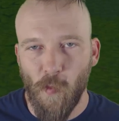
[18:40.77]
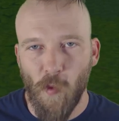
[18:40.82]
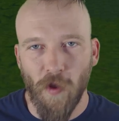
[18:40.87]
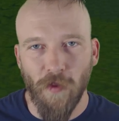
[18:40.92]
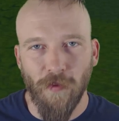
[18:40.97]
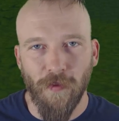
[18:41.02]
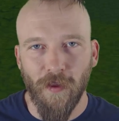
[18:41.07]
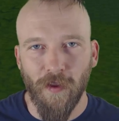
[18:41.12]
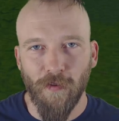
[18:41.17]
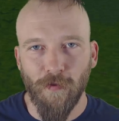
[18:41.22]

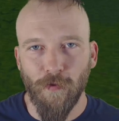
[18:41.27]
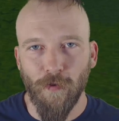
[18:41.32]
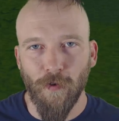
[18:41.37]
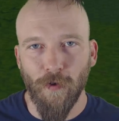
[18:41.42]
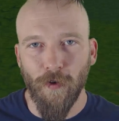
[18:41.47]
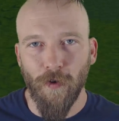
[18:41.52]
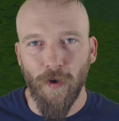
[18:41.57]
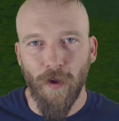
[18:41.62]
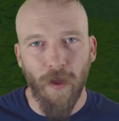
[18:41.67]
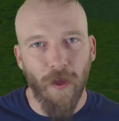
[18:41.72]
Well, thanks
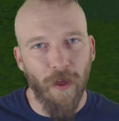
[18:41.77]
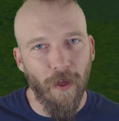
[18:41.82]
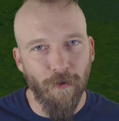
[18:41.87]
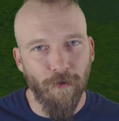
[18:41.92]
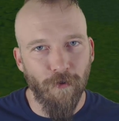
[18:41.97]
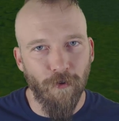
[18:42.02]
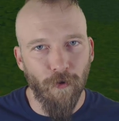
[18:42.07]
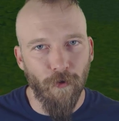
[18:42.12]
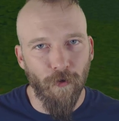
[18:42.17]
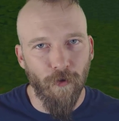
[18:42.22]
for
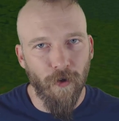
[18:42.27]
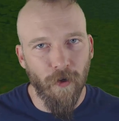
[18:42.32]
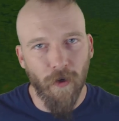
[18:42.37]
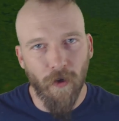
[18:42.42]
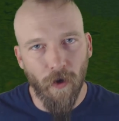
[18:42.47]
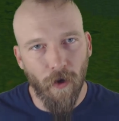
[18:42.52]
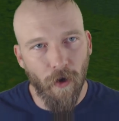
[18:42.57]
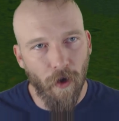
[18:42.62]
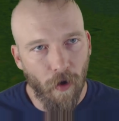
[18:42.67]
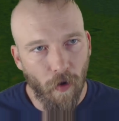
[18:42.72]

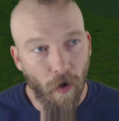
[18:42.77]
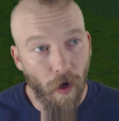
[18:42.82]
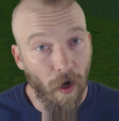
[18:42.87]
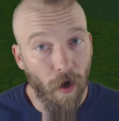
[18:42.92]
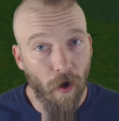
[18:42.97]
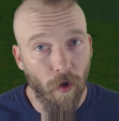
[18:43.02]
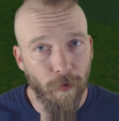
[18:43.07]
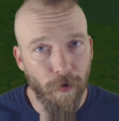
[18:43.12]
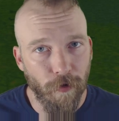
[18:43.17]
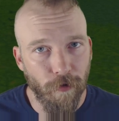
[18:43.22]
enjoying.
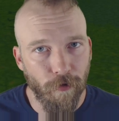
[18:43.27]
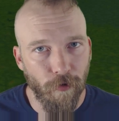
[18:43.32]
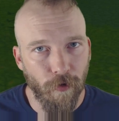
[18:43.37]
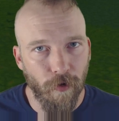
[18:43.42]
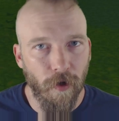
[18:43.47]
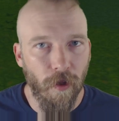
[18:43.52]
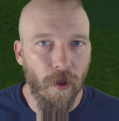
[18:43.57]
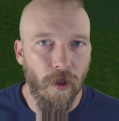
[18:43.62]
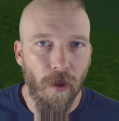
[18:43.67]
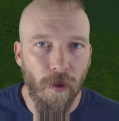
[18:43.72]
Well, I hope you
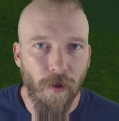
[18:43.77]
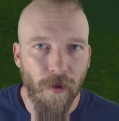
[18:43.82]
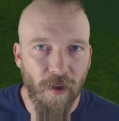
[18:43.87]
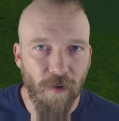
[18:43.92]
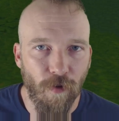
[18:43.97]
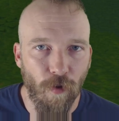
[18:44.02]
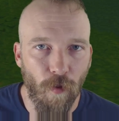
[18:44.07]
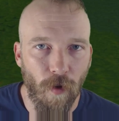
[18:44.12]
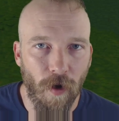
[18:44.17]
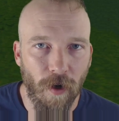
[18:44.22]
enjoyed.
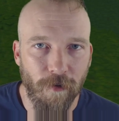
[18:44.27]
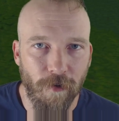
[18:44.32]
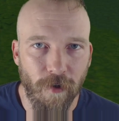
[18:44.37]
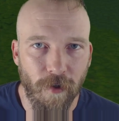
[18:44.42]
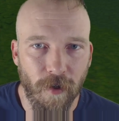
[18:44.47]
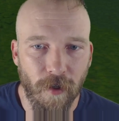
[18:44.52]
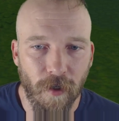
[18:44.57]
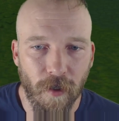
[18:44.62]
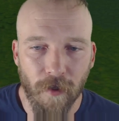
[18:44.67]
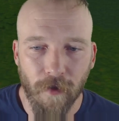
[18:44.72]
Thanks for
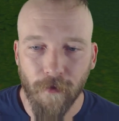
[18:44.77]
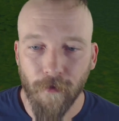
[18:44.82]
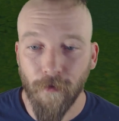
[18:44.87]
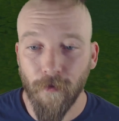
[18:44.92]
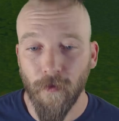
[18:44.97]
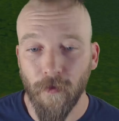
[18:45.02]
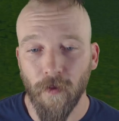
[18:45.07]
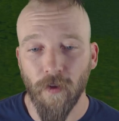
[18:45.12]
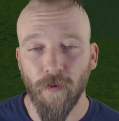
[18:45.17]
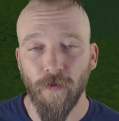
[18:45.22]
watching
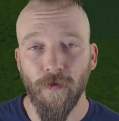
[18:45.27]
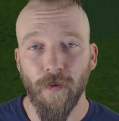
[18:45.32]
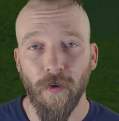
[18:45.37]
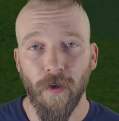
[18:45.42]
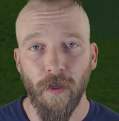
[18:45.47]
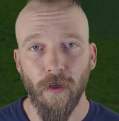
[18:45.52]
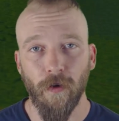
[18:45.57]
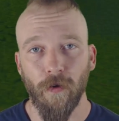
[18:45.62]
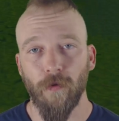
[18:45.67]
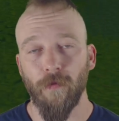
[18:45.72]
this
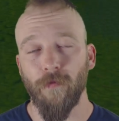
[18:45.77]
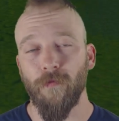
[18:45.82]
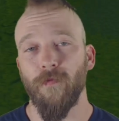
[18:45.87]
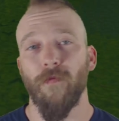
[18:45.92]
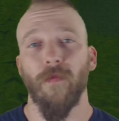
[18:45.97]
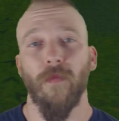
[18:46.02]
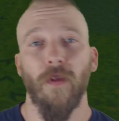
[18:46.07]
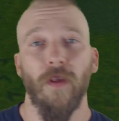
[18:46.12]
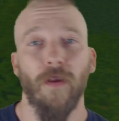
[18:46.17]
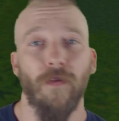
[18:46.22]
video.
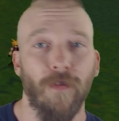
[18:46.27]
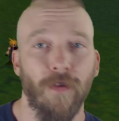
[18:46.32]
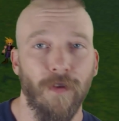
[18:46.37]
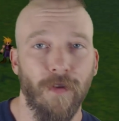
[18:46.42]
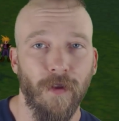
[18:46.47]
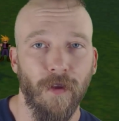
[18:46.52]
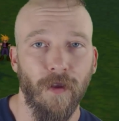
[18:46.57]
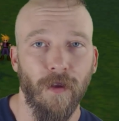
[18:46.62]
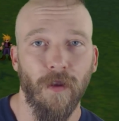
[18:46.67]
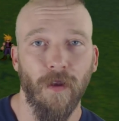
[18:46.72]
If you
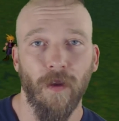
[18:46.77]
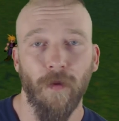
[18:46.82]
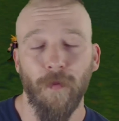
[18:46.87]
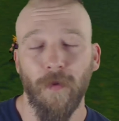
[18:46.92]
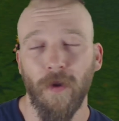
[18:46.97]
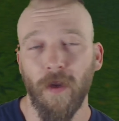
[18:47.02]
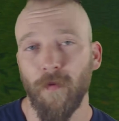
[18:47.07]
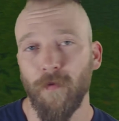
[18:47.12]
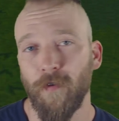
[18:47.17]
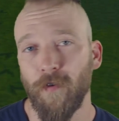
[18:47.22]
did, I
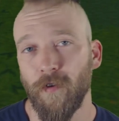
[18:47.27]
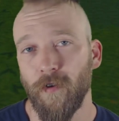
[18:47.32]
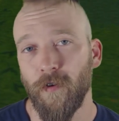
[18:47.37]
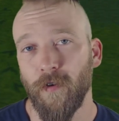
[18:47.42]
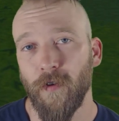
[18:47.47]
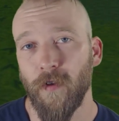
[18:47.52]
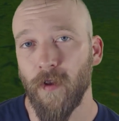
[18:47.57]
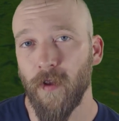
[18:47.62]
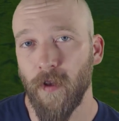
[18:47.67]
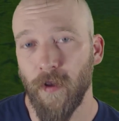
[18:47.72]
mean, I'm
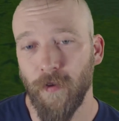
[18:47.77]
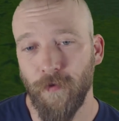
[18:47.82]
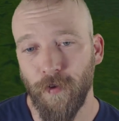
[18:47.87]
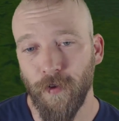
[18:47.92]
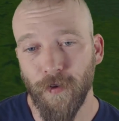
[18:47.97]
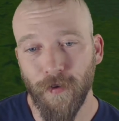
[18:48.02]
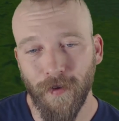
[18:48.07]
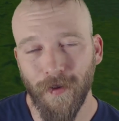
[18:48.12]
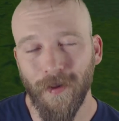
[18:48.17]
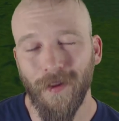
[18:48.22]
sure that
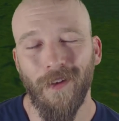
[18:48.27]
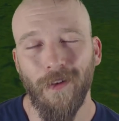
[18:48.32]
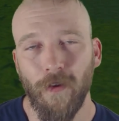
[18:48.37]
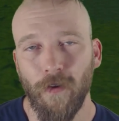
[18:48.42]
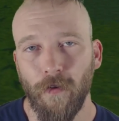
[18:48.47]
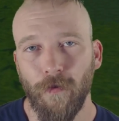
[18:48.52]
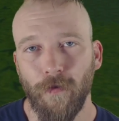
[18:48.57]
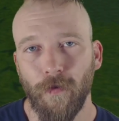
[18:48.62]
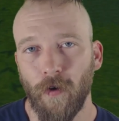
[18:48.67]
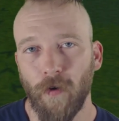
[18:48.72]
if you did,
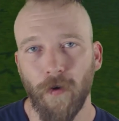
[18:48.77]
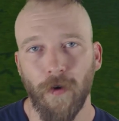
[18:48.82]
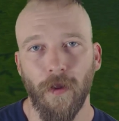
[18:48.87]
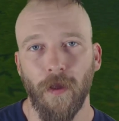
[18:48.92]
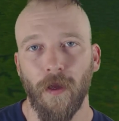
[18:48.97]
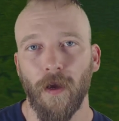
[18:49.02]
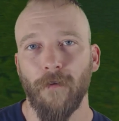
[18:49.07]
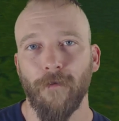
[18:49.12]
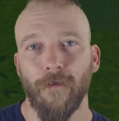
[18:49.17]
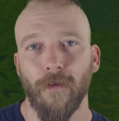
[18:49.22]
you've
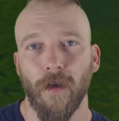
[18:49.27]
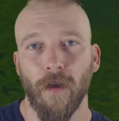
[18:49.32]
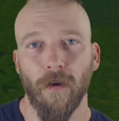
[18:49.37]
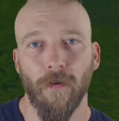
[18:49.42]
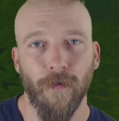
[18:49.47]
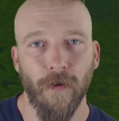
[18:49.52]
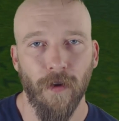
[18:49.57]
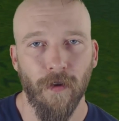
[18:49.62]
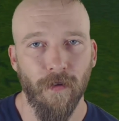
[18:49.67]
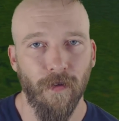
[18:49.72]
already got
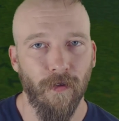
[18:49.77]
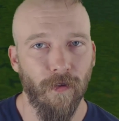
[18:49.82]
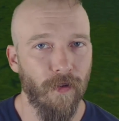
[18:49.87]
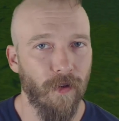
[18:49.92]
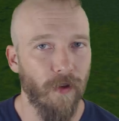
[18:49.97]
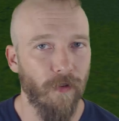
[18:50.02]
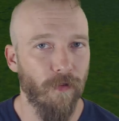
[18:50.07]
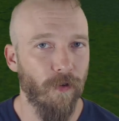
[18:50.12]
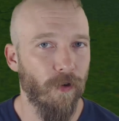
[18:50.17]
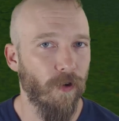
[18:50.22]
Final Fantasy
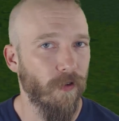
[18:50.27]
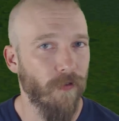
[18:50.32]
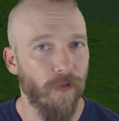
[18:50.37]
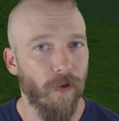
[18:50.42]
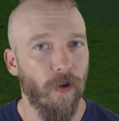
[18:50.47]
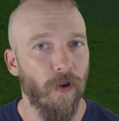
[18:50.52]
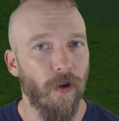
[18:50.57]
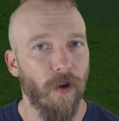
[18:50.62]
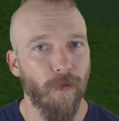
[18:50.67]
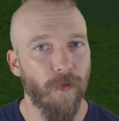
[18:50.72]
VII, or
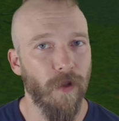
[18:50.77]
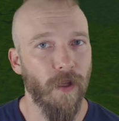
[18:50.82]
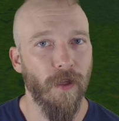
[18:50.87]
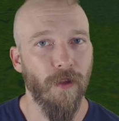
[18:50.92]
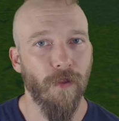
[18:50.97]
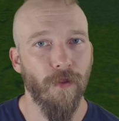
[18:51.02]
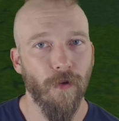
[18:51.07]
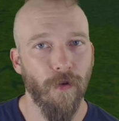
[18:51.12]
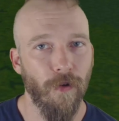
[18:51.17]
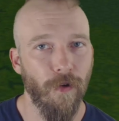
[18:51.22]
you've already
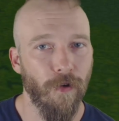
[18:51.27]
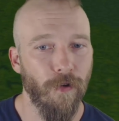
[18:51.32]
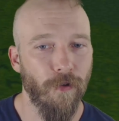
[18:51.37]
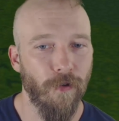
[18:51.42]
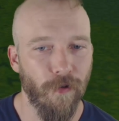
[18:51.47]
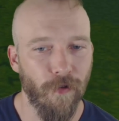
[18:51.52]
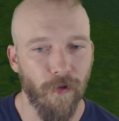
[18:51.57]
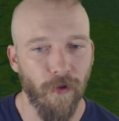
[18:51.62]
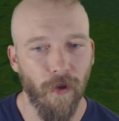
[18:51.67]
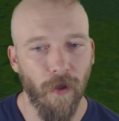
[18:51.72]
played through it, and you're
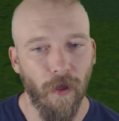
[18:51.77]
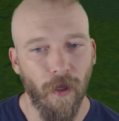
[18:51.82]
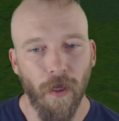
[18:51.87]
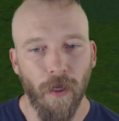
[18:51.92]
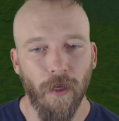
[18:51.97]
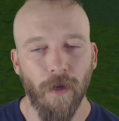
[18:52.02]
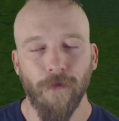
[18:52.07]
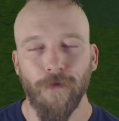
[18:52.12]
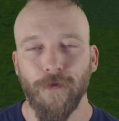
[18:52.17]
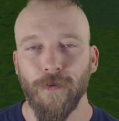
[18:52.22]
just
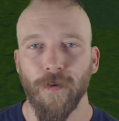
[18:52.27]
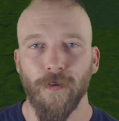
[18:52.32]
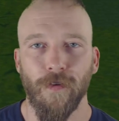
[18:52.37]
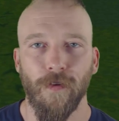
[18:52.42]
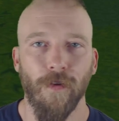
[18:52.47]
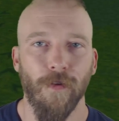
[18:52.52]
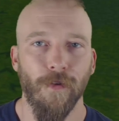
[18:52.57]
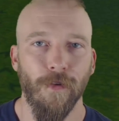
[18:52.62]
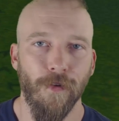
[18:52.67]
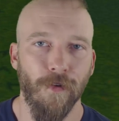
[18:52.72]
here for
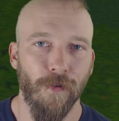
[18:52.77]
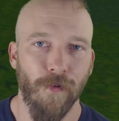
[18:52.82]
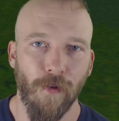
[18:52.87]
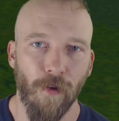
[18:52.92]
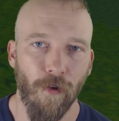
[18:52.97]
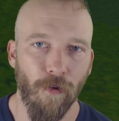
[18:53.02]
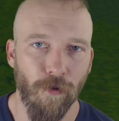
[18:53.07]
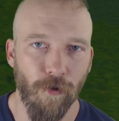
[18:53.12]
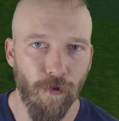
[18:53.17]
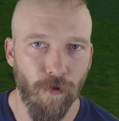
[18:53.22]
this little
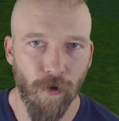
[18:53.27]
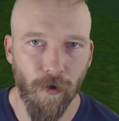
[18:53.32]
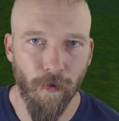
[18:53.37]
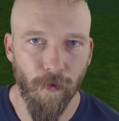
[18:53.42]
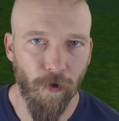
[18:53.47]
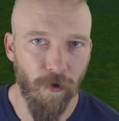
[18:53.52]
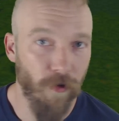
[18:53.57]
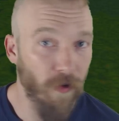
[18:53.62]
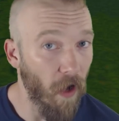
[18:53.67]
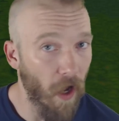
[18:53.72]
nostalgic
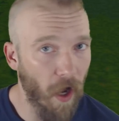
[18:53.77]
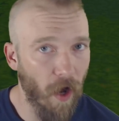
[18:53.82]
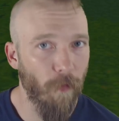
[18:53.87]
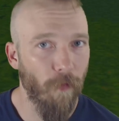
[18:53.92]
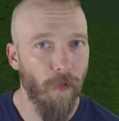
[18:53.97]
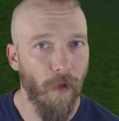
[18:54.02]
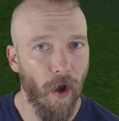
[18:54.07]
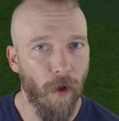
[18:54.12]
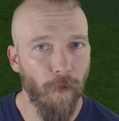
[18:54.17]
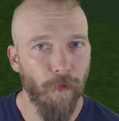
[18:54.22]
trip, which
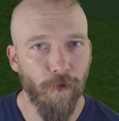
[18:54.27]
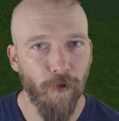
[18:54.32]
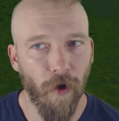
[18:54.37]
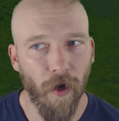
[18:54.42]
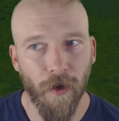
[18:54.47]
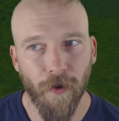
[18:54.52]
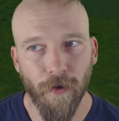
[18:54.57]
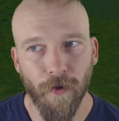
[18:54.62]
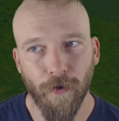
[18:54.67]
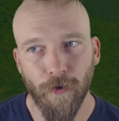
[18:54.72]
I'm
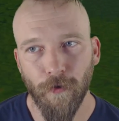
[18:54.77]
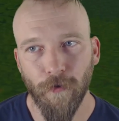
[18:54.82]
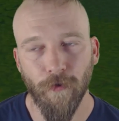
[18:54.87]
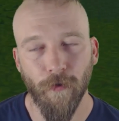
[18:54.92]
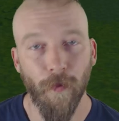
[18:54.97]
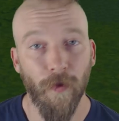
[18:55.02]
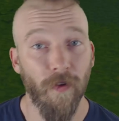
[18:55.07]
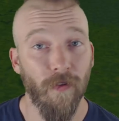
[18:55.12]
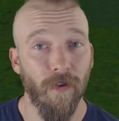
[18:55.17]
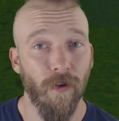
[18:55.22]
trying to do
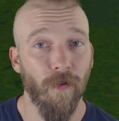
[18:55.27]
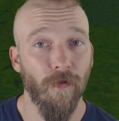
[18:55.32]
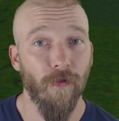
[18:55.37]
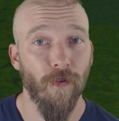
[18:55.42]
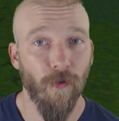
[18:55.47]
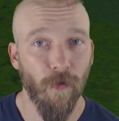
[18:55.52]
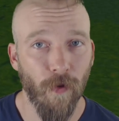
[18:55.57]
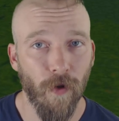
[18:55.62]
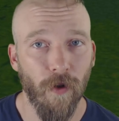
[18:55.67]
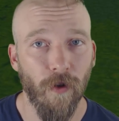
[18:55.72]
for
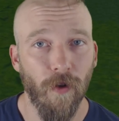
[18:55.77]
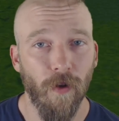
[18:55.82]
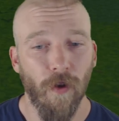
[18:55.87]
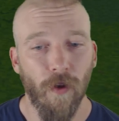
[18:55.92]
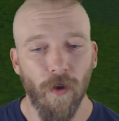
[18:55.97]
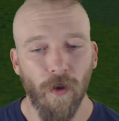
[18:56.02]
myself as well.